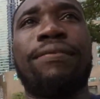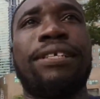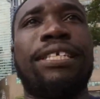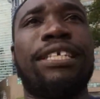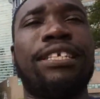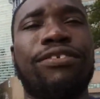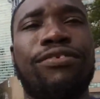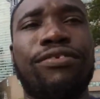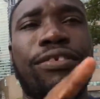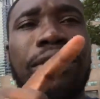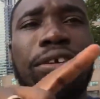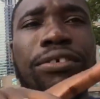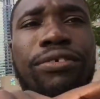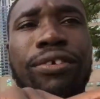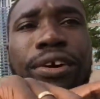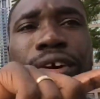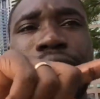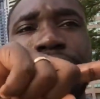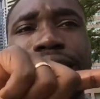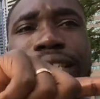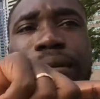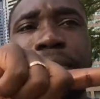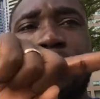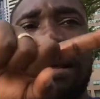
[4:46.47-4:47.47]
it's
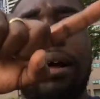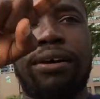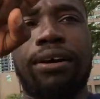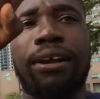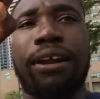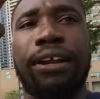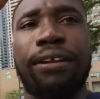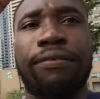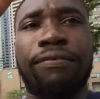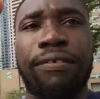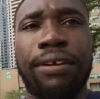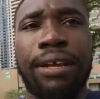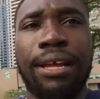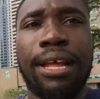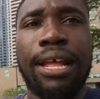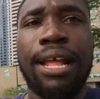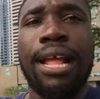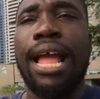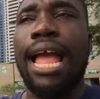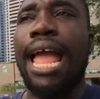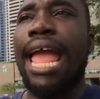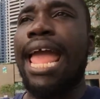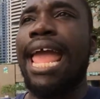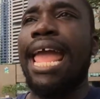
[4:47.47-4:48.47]
drawn as a bell curve,
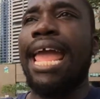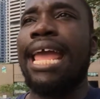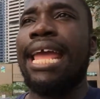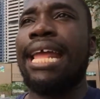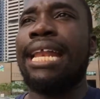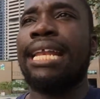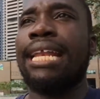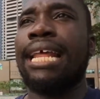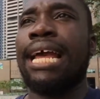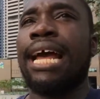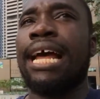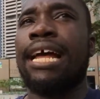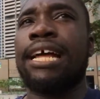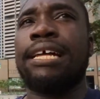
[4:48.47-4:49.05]
and